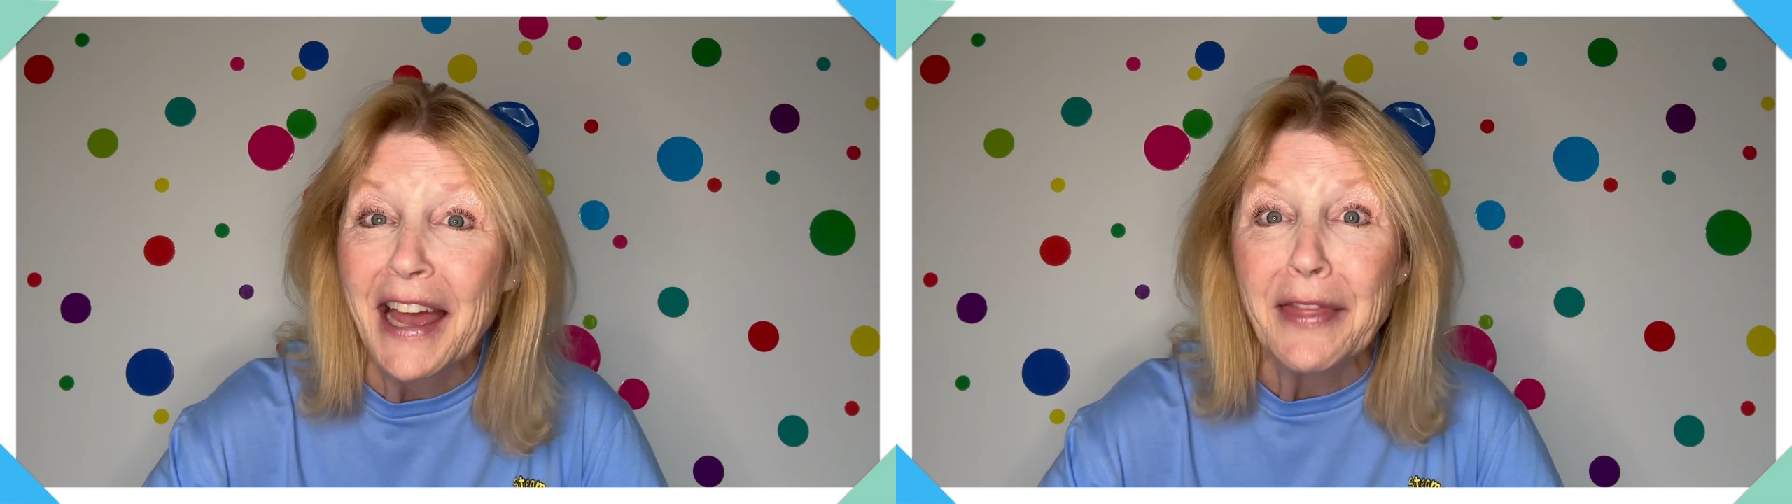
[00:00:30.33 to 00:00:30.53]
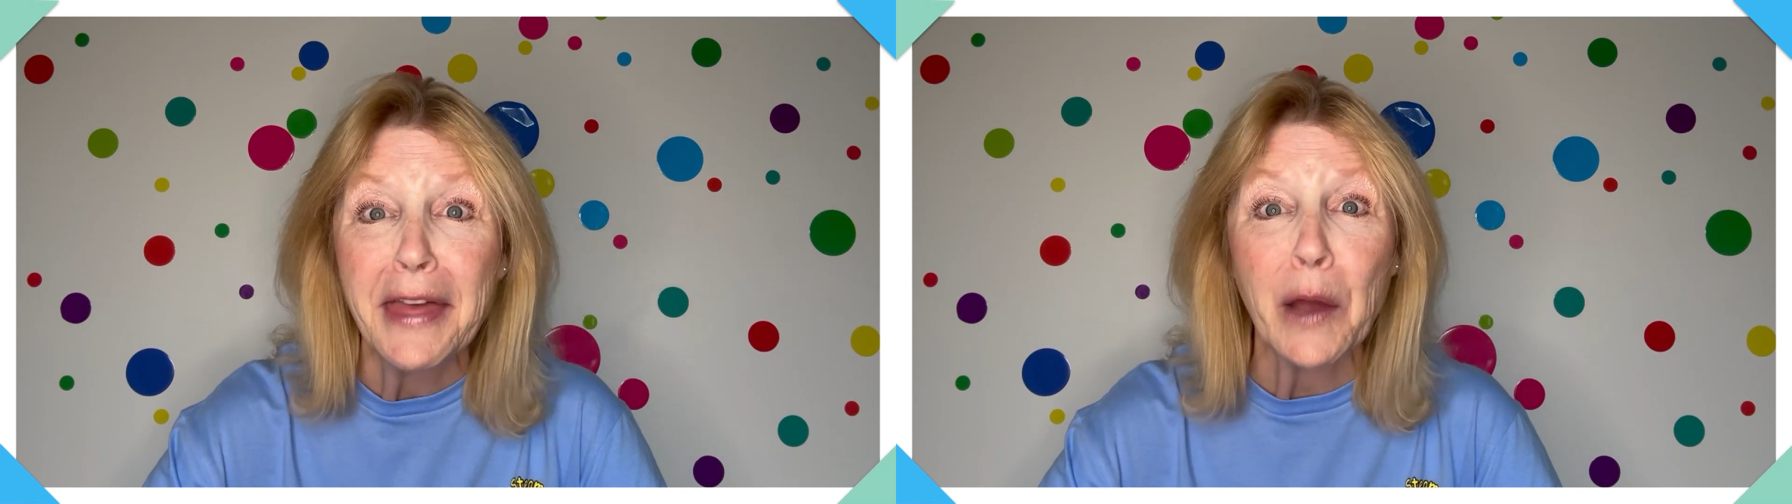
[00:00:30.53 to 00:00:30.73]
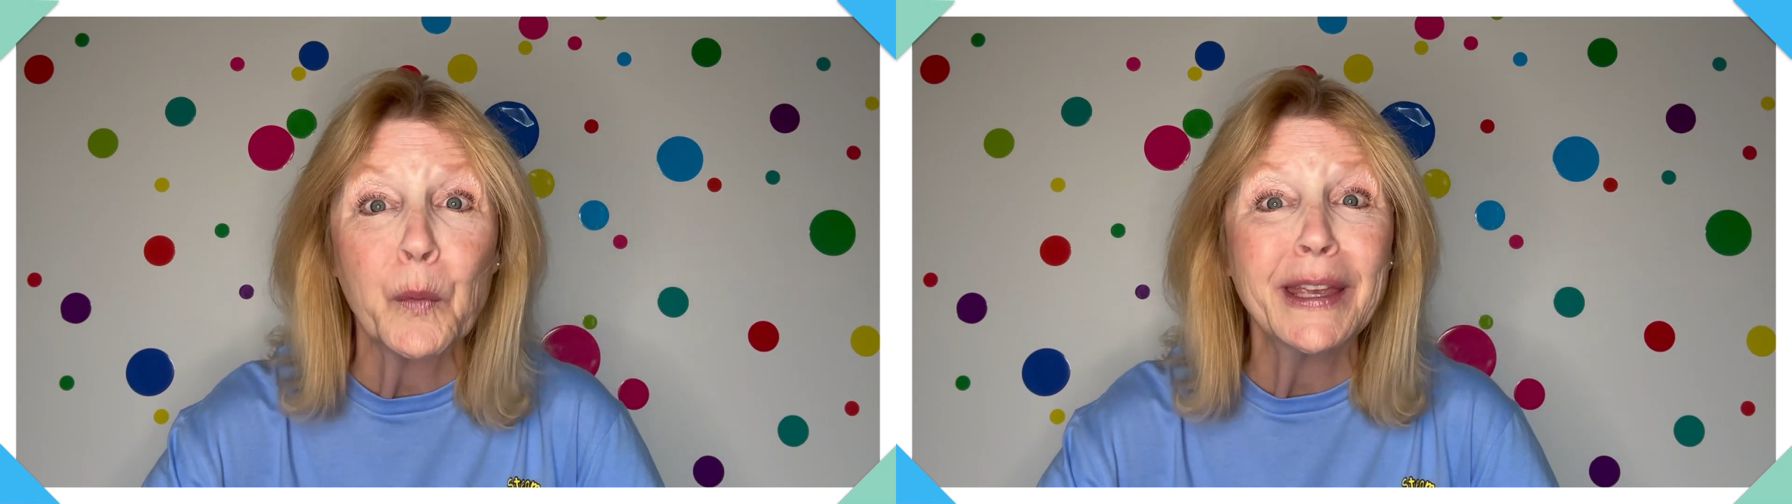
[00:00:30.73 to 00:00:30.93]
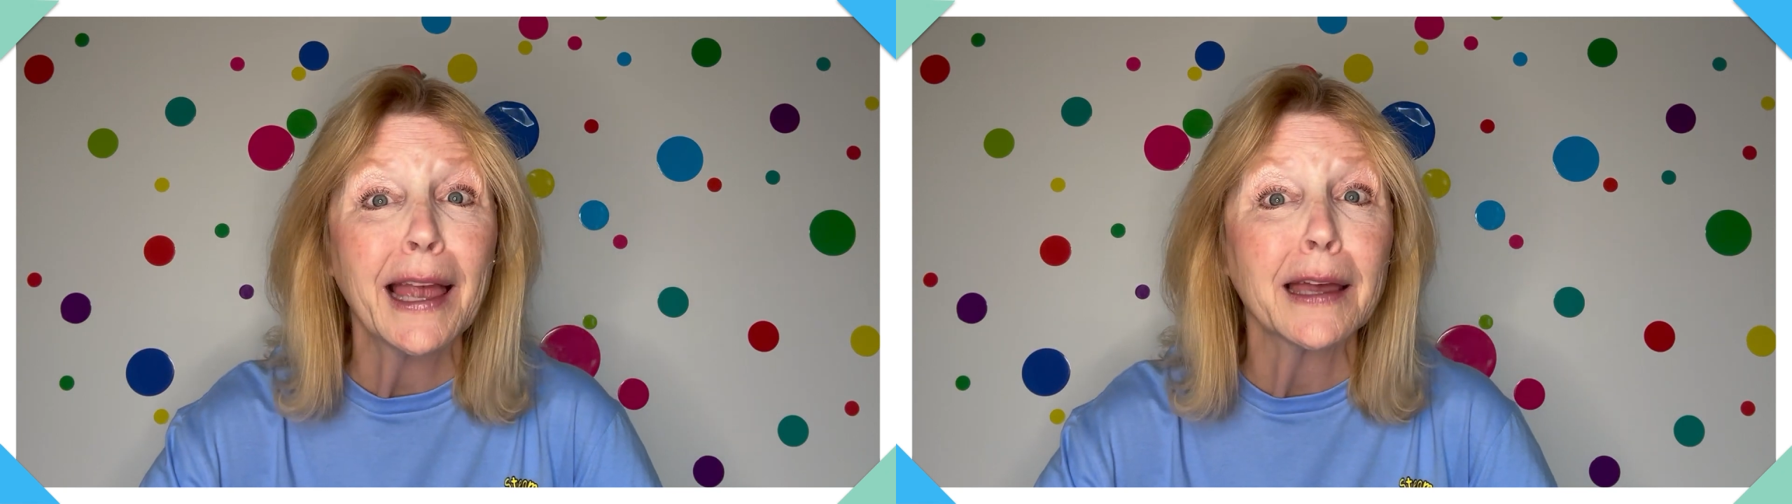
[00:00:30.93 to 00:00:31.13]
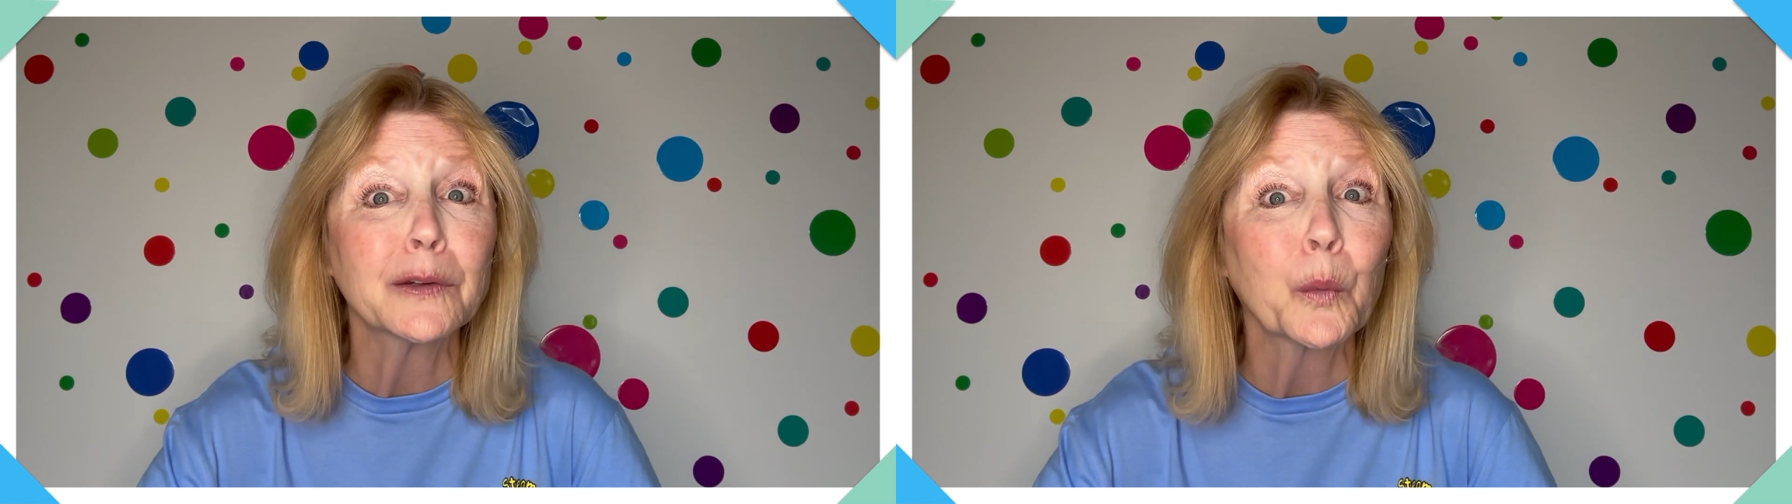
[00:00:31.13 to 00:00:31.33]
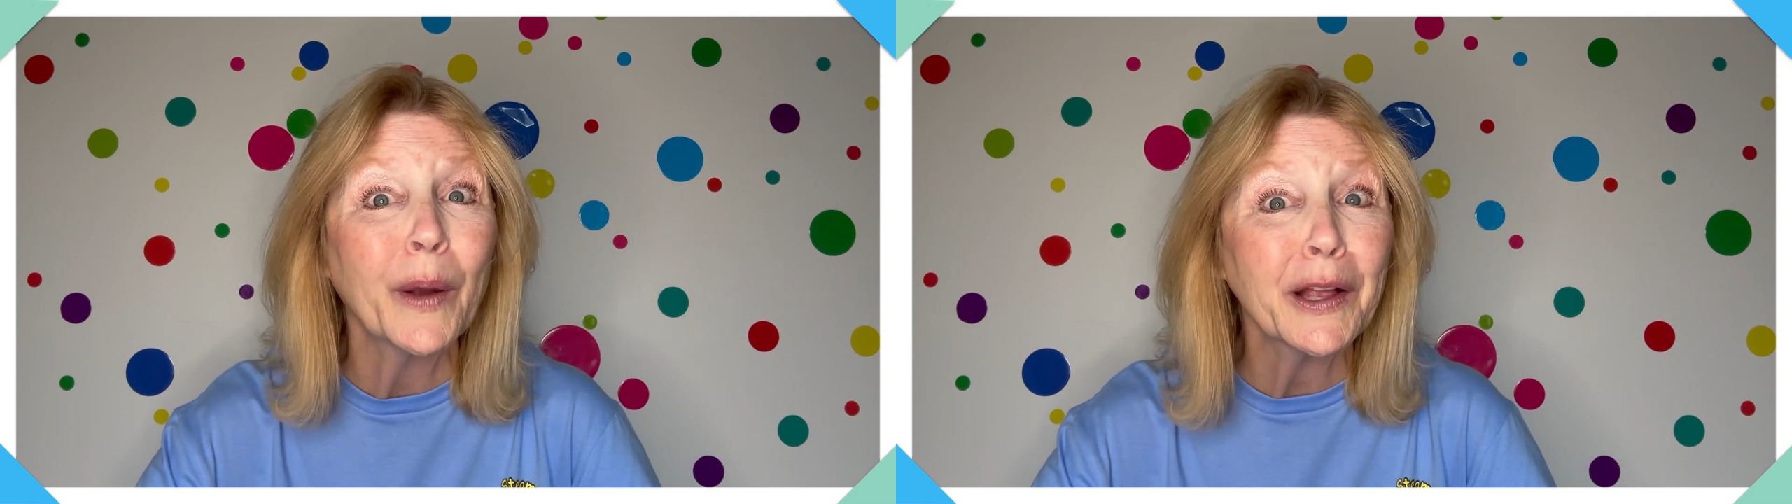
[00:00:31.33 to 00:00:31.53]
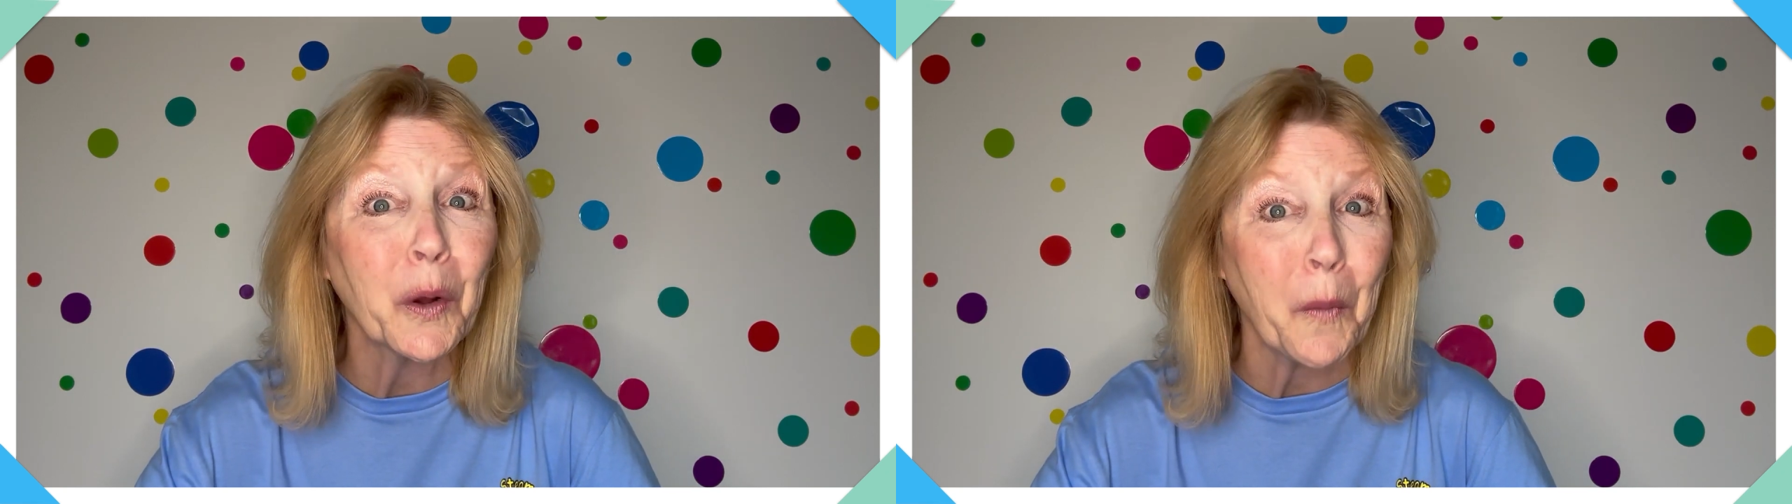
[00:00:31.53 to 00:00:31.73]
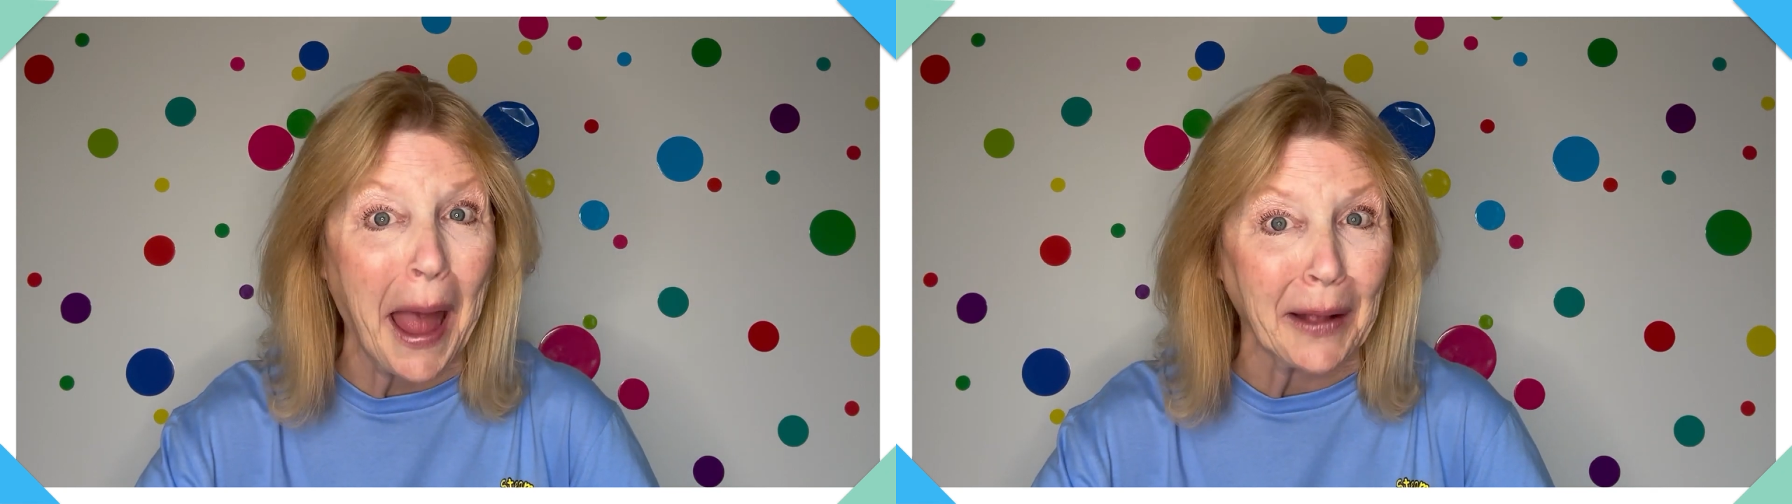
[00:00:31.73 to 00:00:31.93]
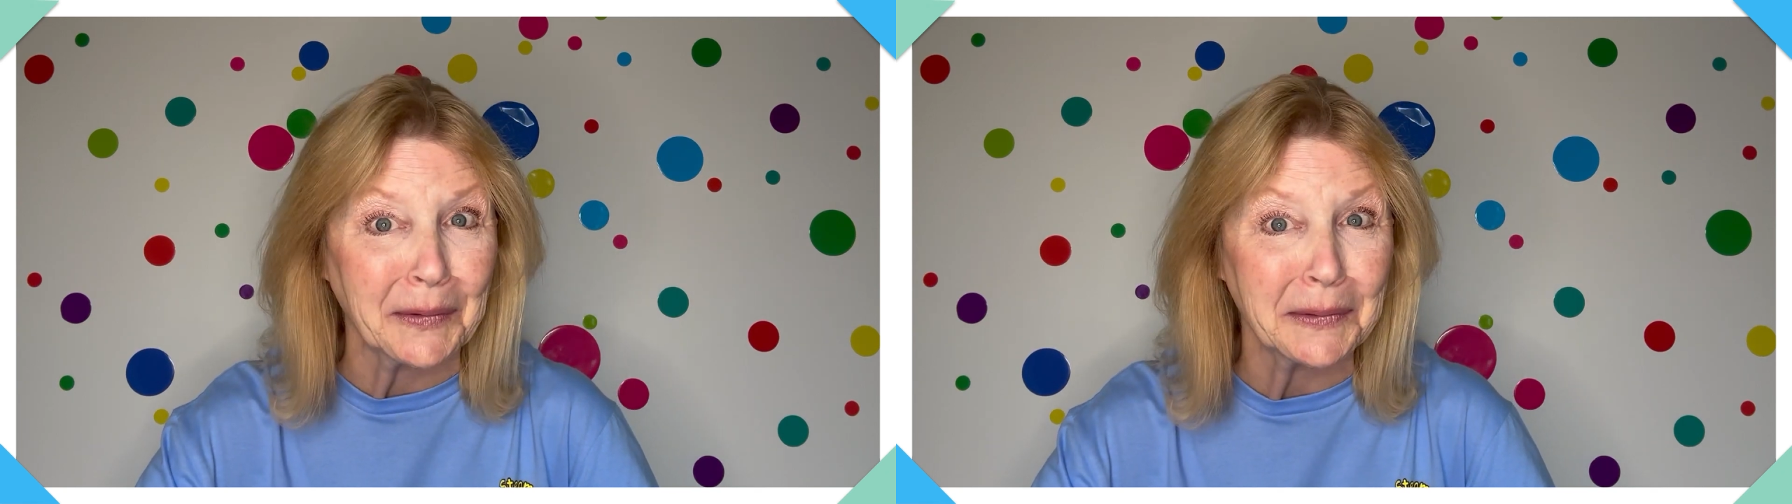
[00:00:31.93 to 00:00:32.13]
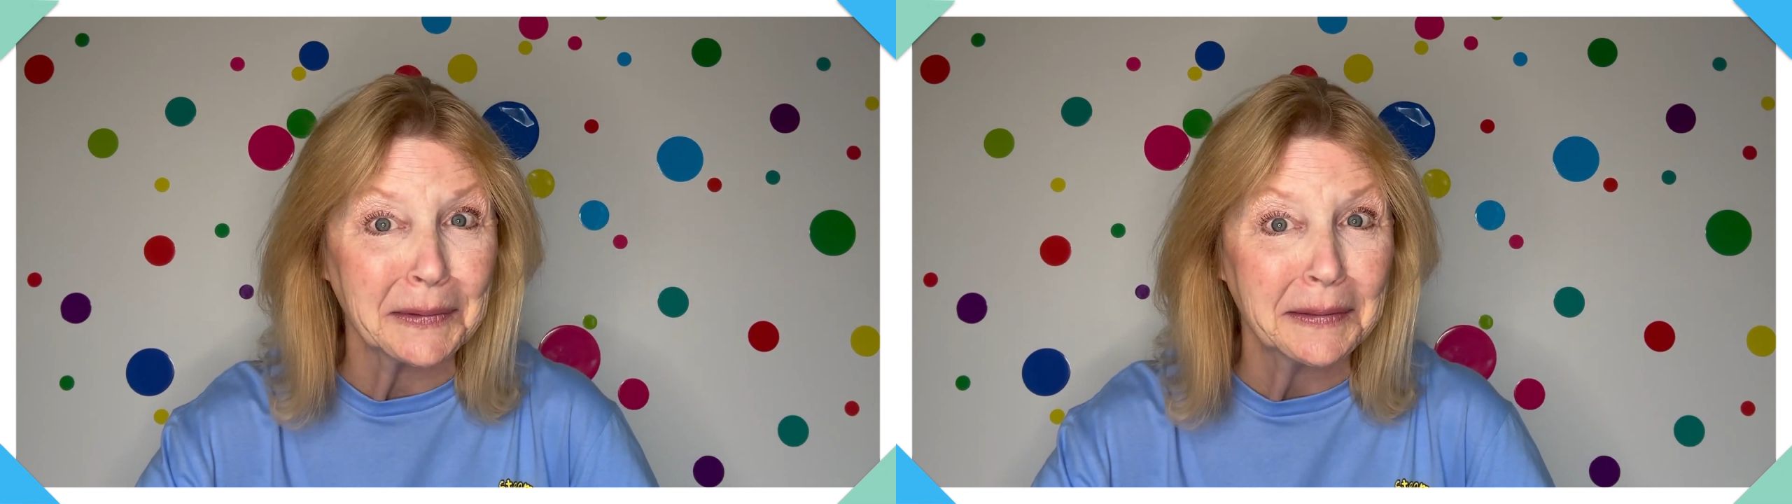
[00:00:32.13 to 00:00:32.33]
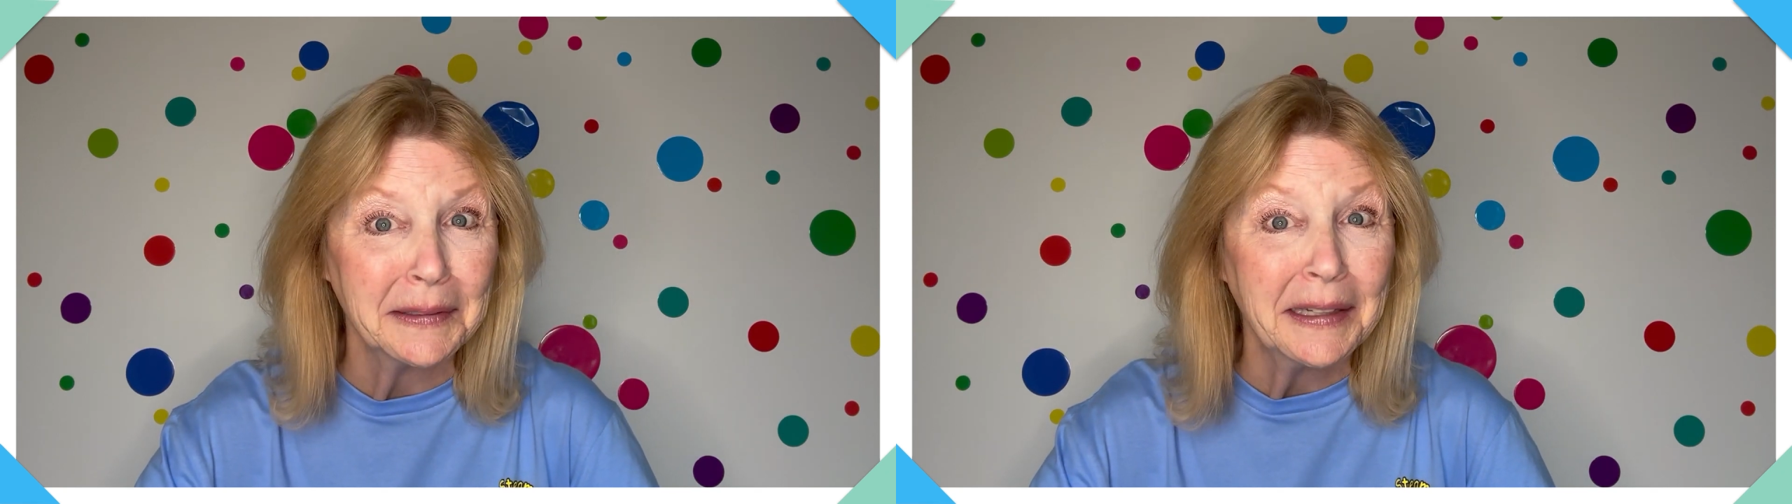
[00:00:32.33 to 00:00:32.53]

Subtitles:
that we can wiggle waggle